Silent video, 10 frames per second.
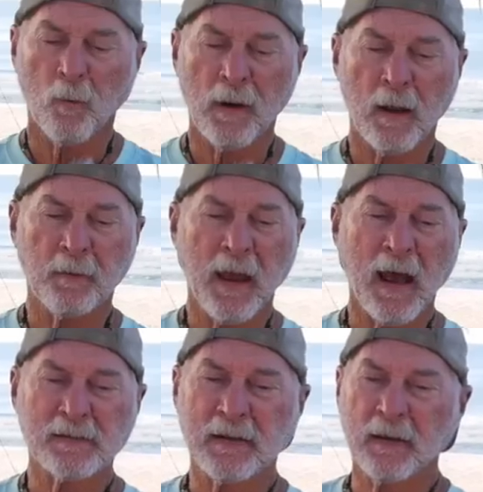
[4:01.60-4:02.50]
When I'm
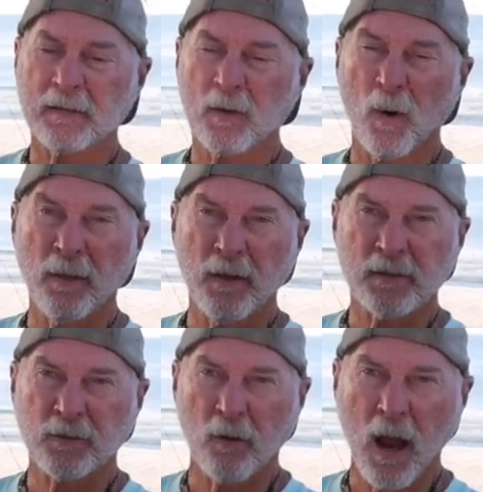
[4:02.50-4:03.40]
casting, it's going
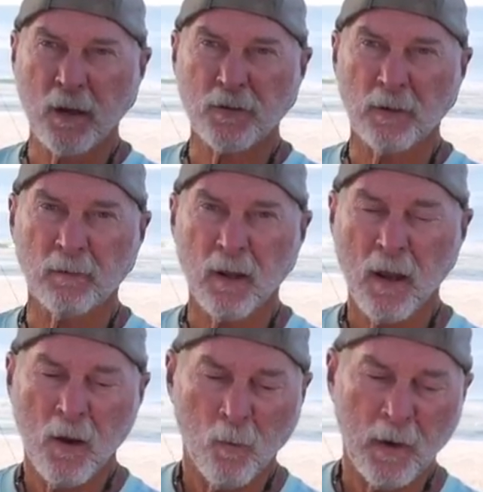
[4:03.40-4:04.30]
this direction.
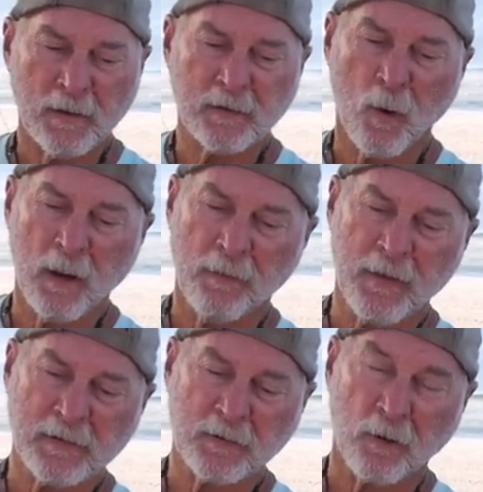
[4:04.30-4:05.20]
When it's going
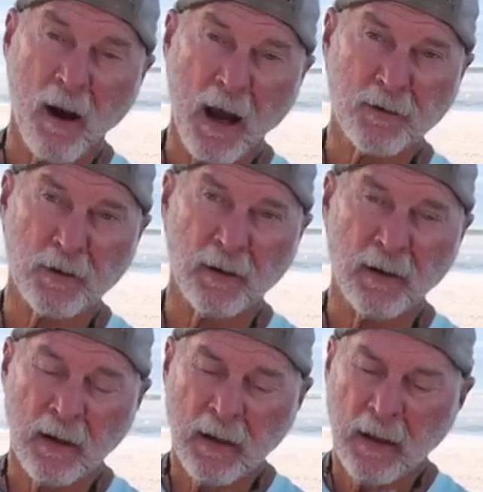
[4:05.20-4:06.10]
this direction,
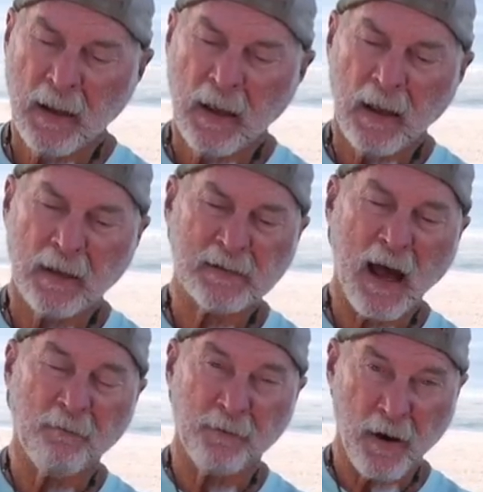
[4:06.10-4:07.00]
it's
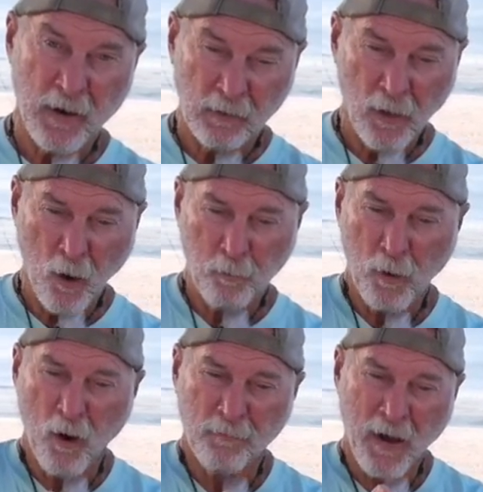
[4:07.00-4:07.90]
got very low
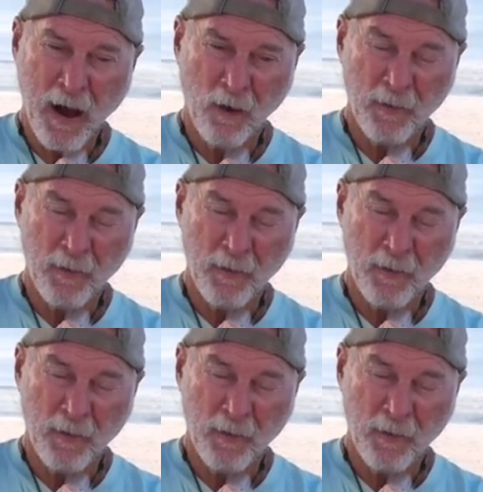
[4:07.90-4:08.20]
profile,